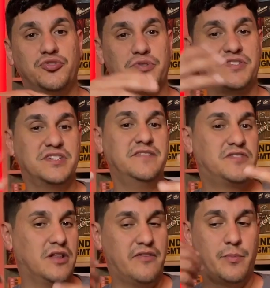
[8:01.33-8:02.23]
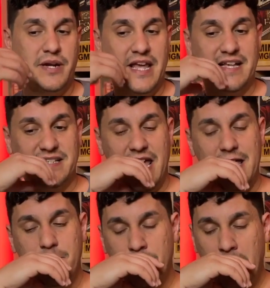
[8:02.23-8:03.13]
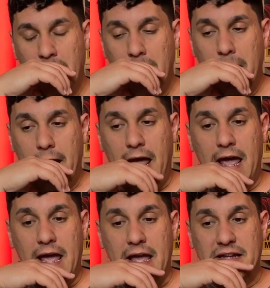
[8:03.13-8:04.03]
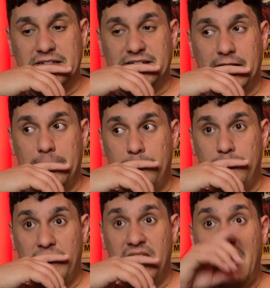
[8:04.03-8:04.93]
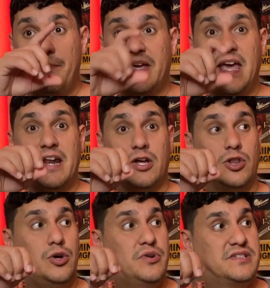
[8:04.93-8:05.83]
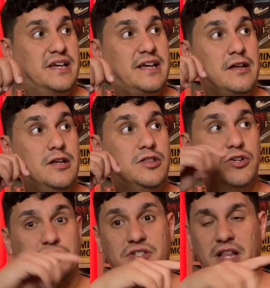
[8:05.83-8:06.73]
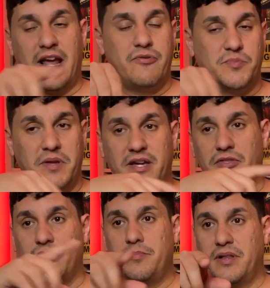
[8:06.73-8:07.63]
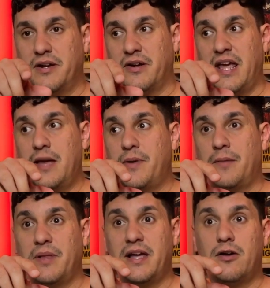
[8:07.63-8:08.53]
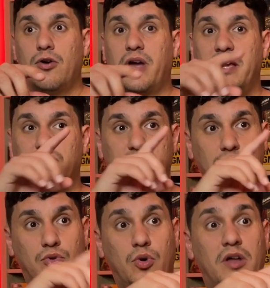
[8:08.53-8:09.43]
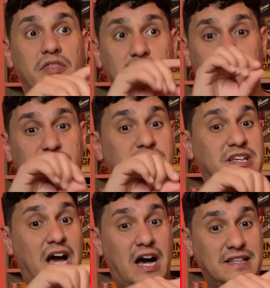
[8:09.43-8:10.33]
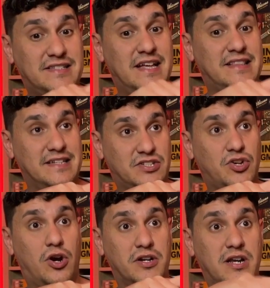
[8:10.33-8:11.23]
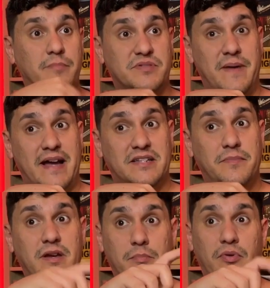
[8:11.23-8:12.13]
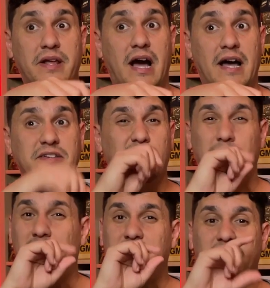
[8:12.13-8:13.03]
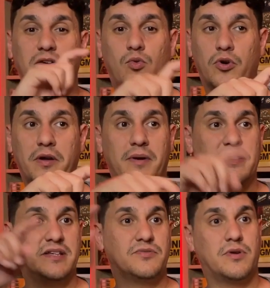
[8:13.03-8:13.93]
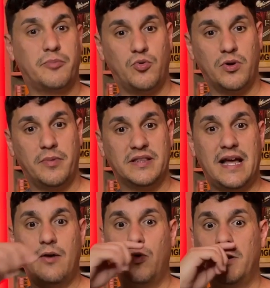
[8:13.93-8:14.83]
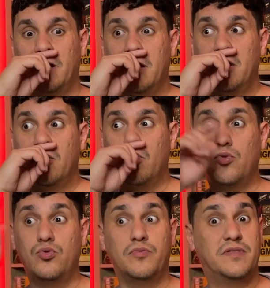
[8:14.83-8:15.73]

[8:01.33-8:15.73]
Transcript: receive till everybody has 8. And that mechanic alone, it's like, I was playing a 3-player game, and I'm like, okay, so there's the odds that this card comes back to me are pretty high, so I'm not even going to worry about this one. I'm going to worry about that one. Ooh,